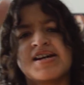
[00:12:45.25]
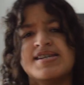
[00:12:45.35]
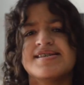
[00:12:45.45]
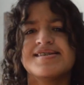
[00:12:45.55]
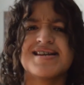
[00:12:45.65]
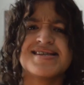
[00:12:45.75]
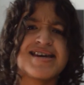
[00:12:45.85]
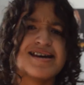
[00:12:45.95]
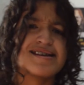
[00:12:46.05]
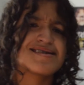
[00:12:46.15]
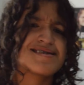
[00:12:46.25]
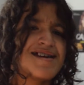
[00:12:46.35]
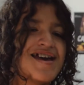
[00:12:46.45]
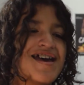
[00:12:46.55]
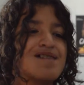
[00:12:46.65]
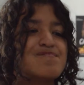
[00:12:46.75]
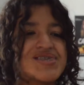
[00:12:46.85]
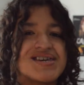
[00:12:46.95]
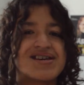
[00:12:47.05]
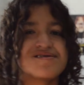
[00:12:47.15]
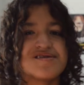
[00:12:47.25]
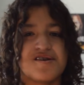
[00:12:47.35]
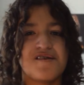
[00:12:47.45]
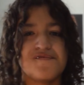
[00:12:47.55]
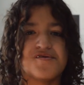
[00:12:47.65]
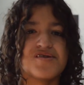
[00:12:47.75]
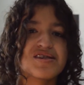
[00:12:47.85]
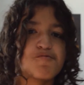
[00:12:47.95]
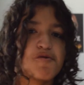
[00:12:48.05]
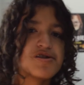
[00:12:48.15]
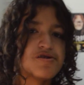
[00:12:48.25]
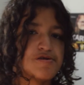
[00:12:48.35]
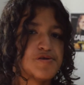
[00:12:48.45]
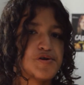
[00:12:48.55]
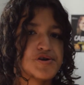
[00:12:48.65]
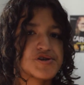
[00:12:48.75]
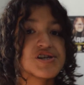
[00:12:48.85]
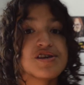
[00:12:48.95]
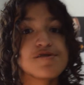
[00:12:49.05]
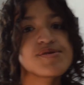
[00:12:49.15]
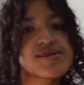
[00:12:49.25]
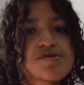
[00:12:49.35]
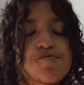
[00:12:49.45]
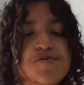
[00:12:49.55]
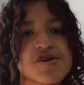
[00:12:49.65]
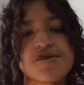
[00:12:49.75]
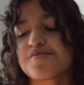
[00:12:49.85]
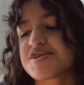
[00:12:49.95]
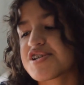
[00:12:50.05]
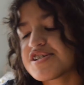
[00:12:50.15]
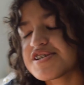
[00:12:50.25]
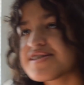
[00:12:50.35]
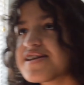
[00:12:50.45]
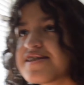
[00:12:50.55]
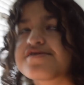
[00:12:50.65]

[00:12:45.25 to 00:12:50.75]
I need to dissect. And by the end of the novel, like, spoiler alert, she uses the word, which I just think is